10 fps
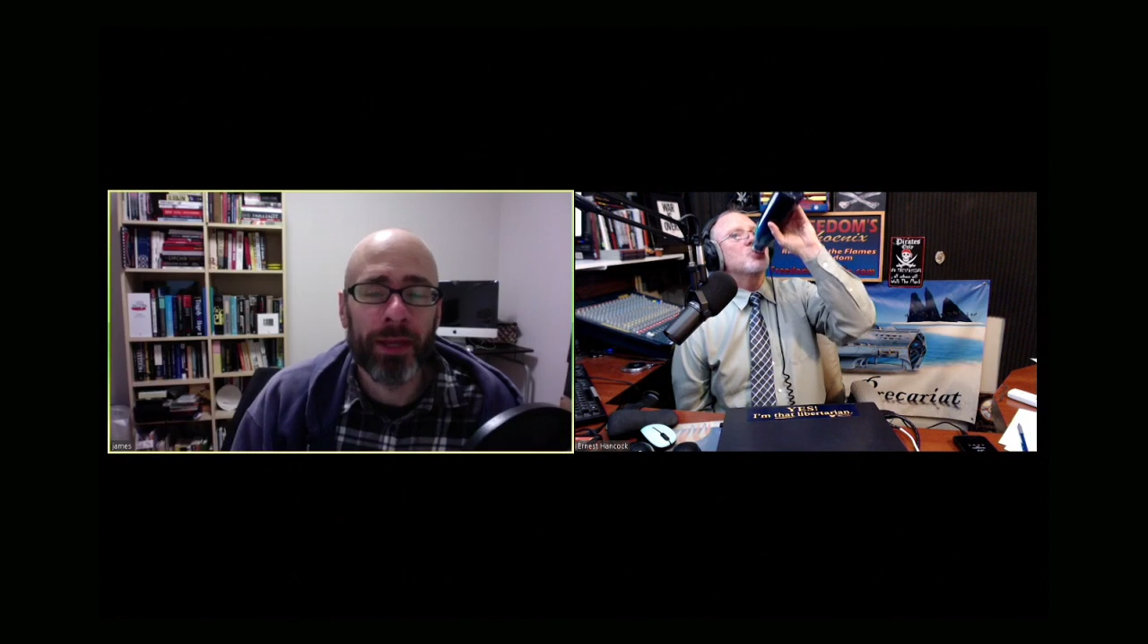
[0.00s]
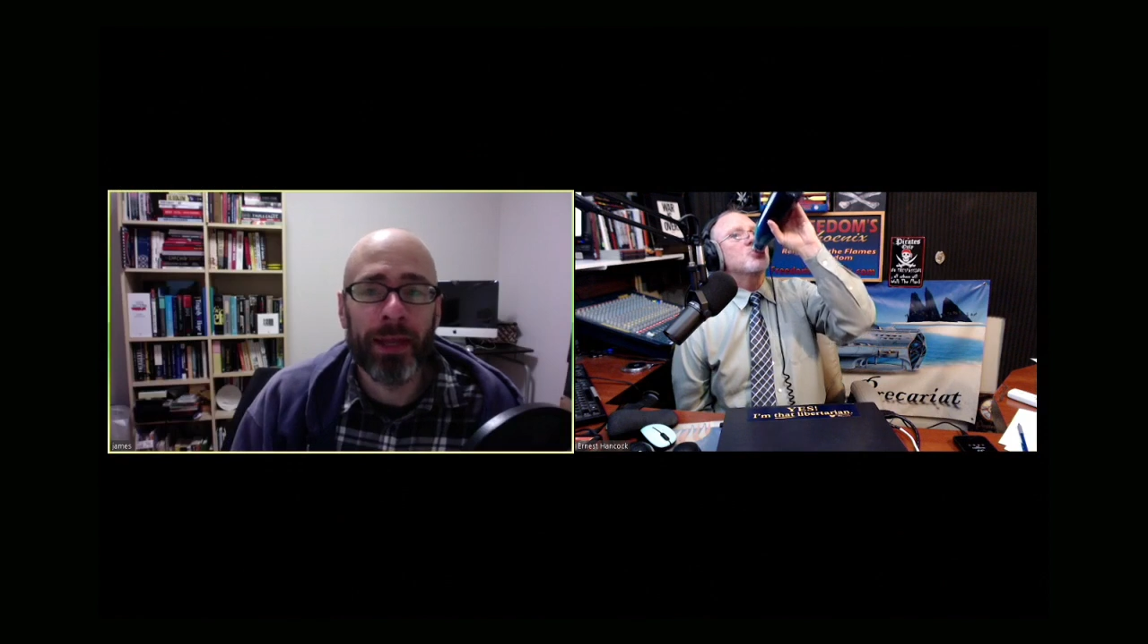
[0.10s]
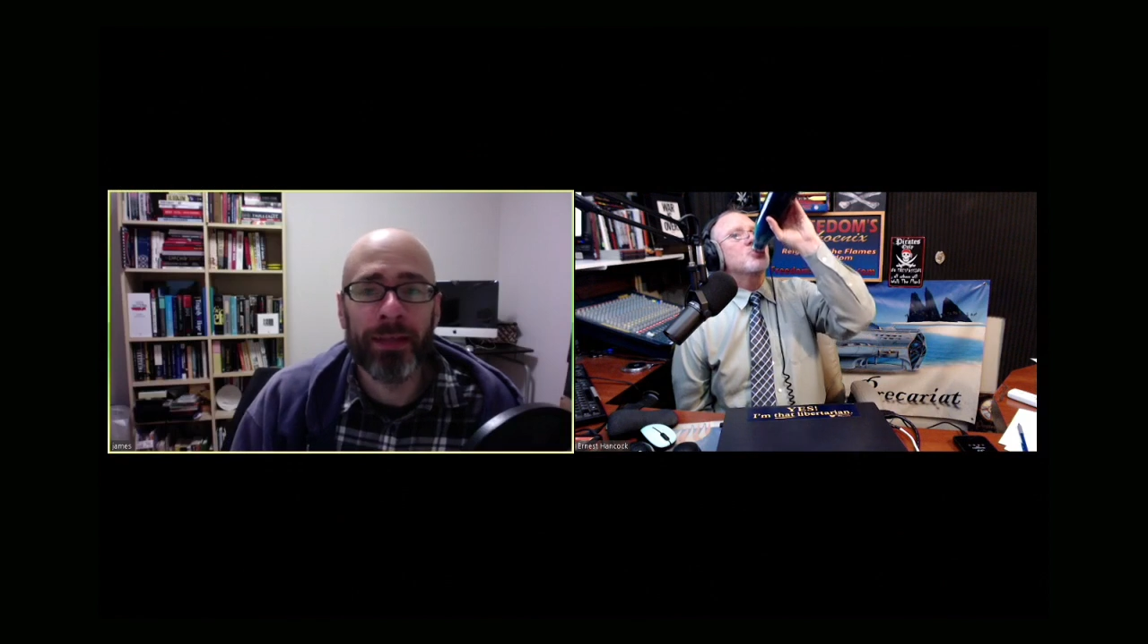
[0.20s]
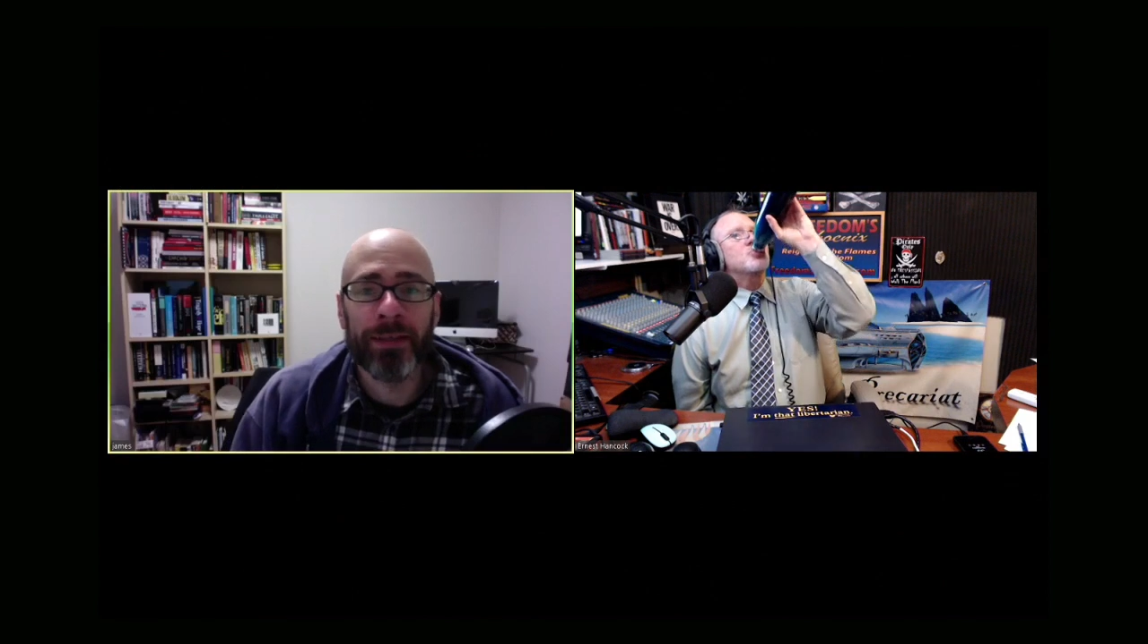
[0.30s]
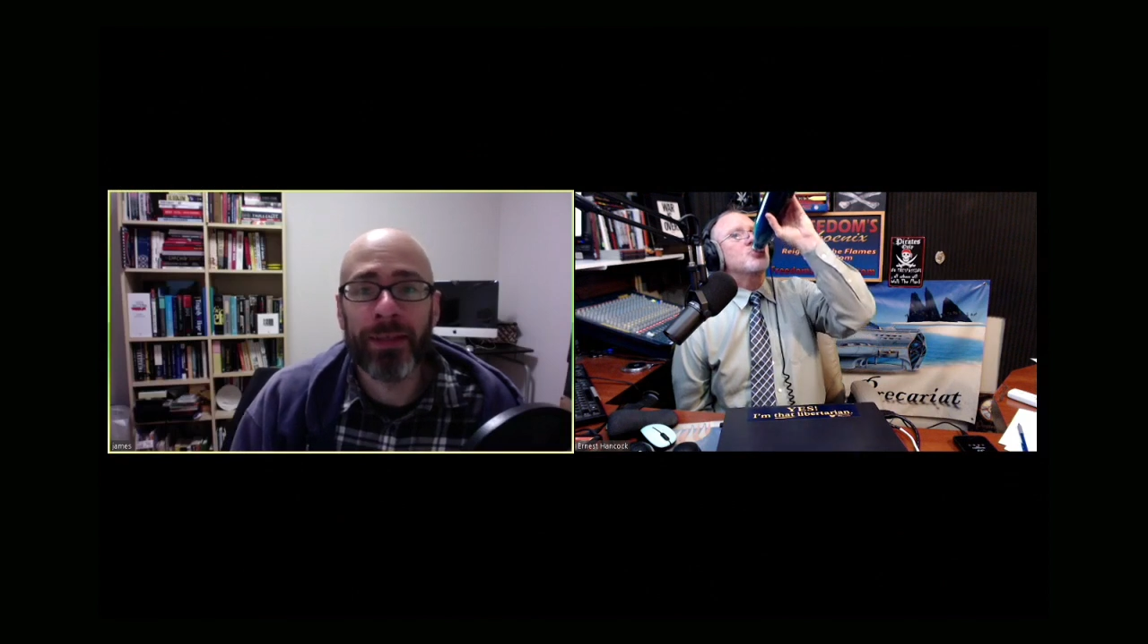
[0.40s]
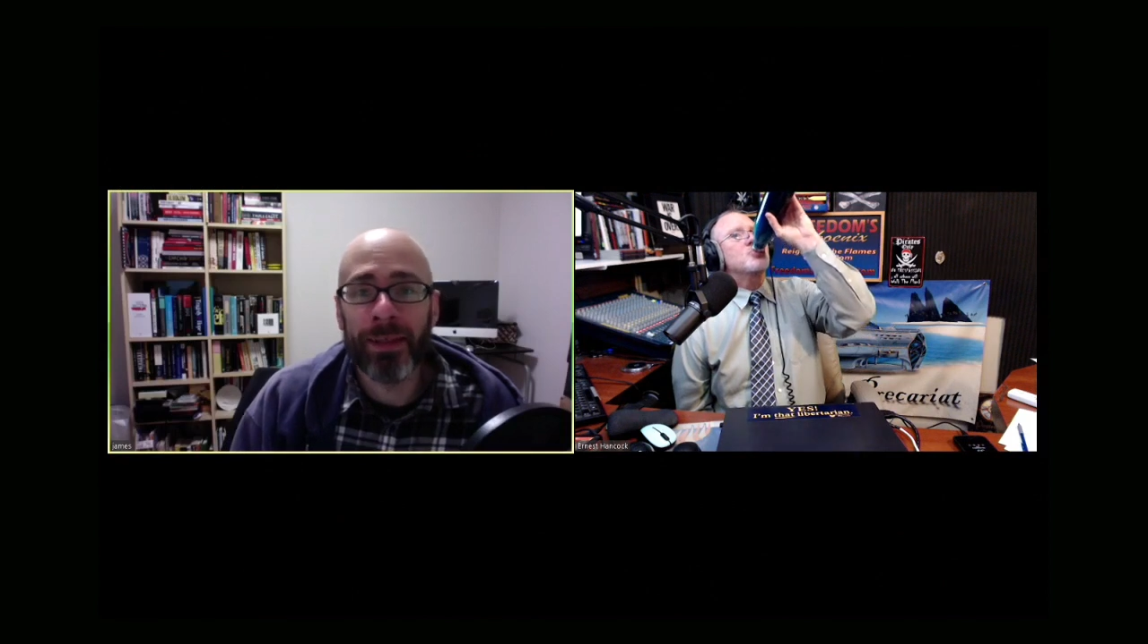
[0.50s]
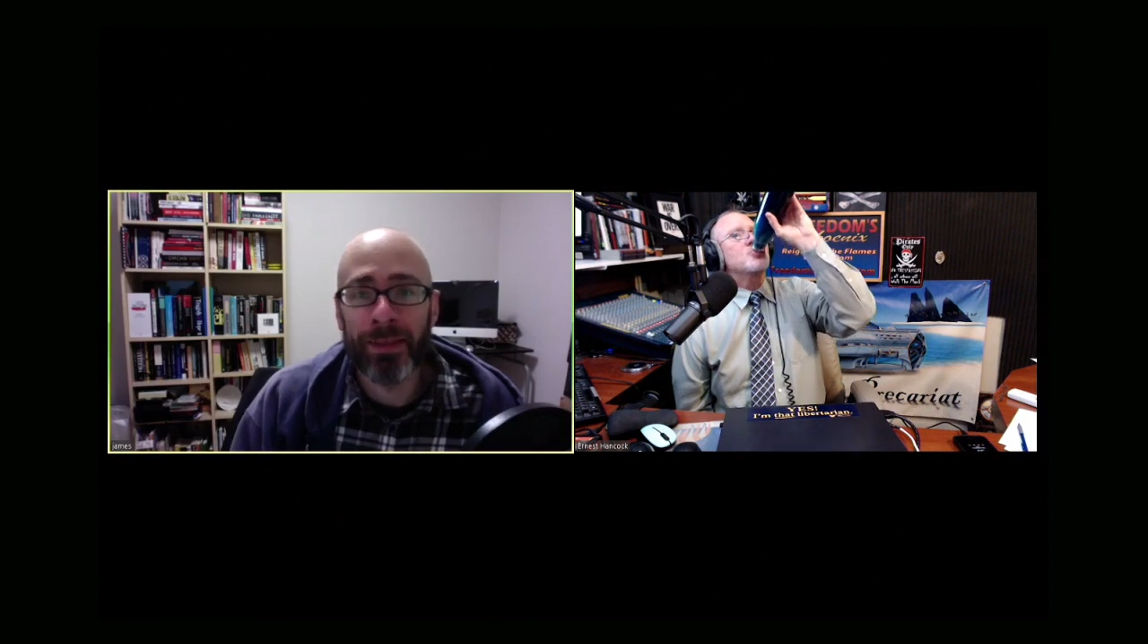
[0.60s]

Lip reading: And